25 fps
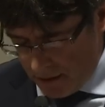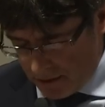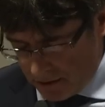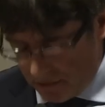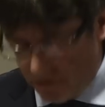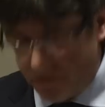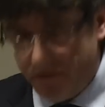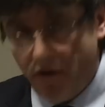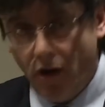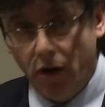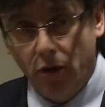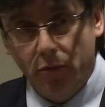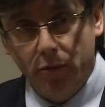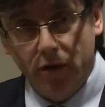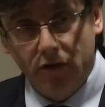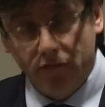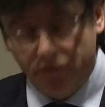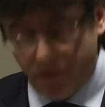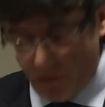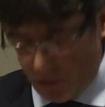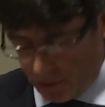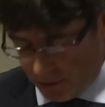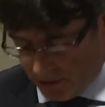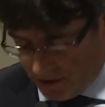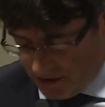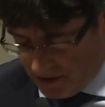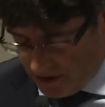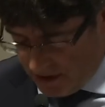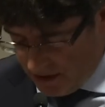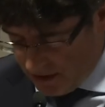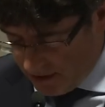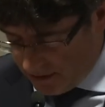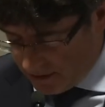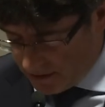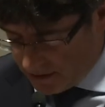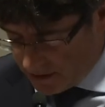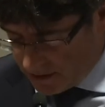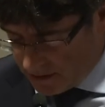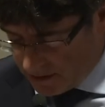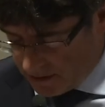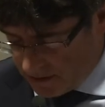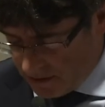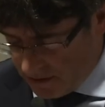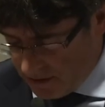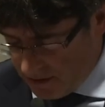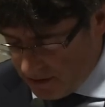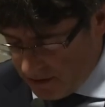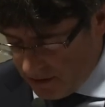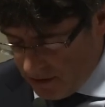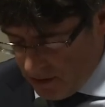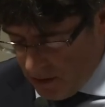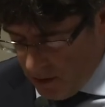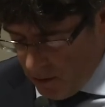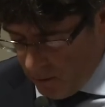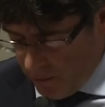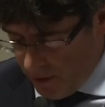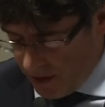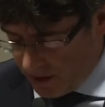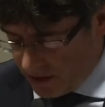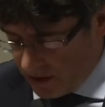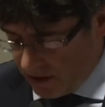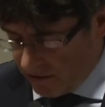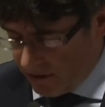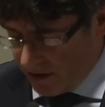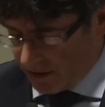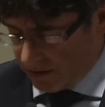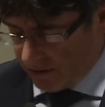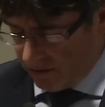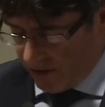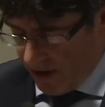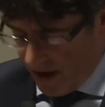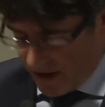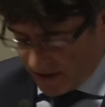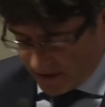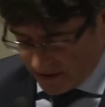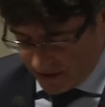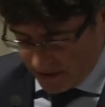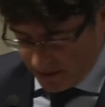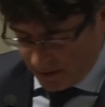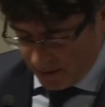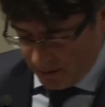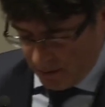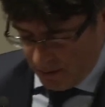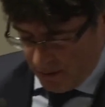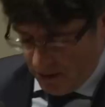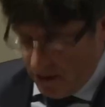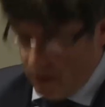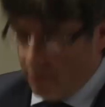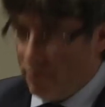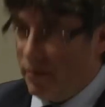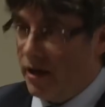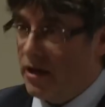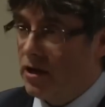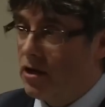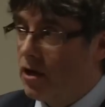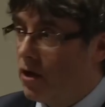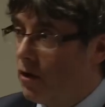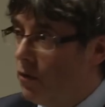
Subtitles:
The following 40 years were characterized by